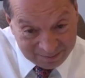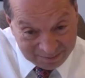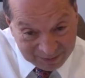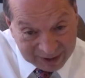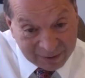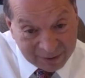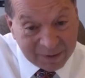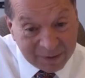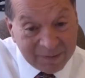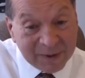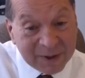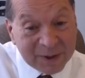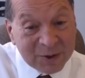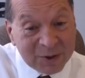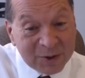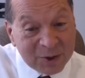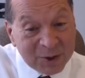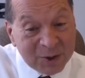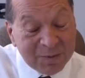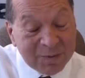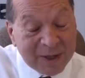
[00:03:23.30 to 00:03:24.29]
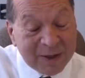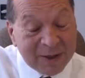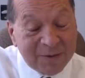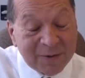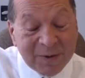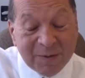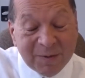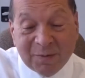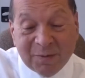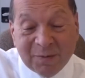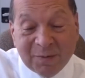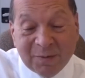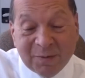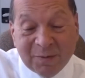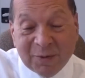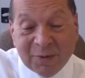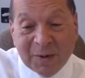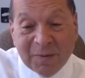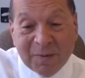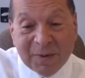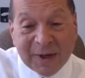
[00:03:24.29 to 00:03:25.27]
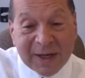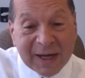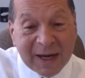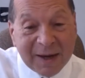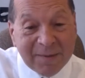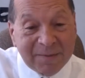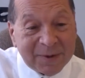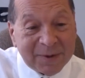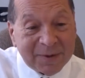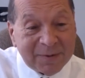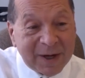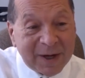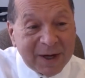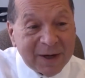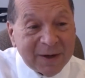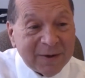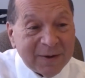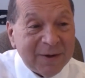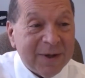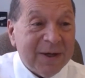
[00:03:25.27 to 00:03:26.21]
equivalent two-bedroom property up the road?